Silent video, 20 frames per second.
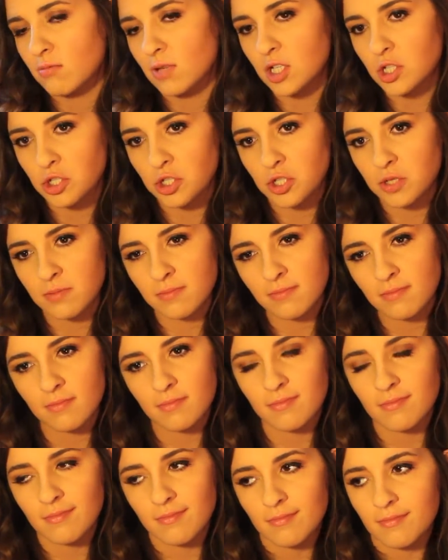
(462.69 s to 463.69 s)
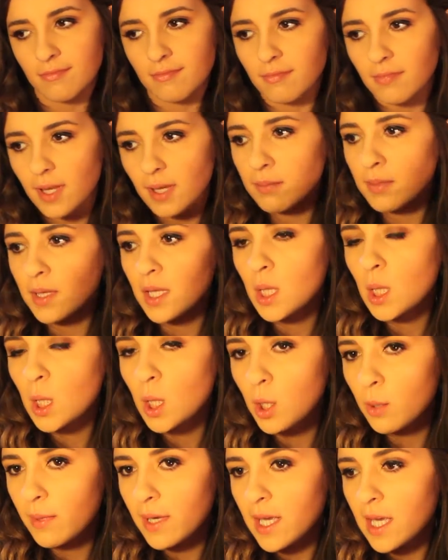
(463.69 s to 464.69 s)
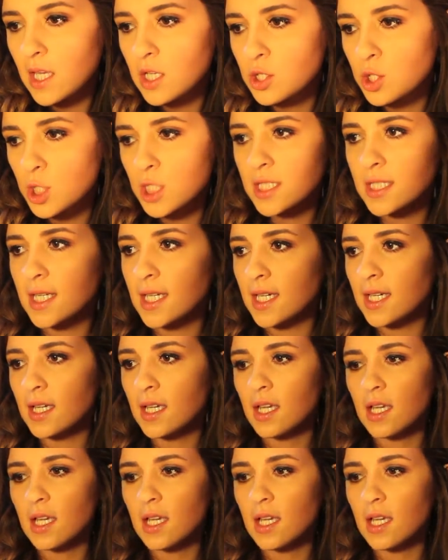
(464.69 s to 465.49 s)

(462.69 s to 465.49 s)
which might be a little bit interesting.